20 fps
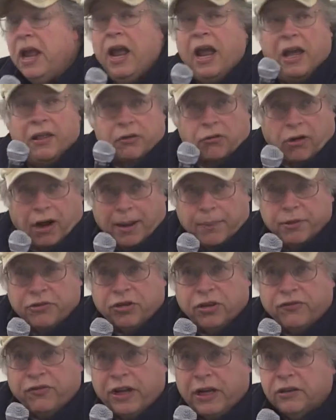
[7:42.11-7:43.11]
and the
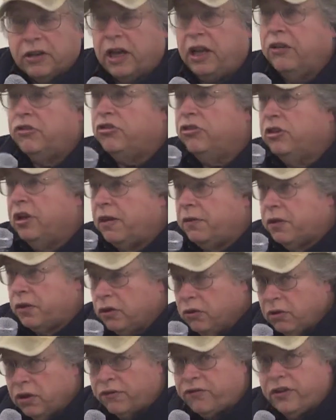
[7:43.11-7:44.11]
Robertson Foundation, and the
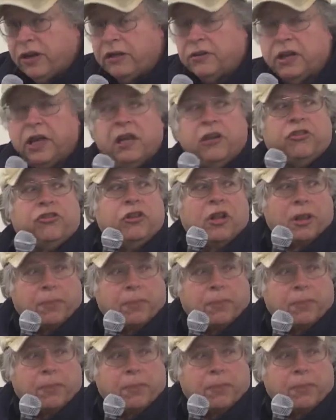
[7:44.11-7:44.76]
Hewlett Foundation,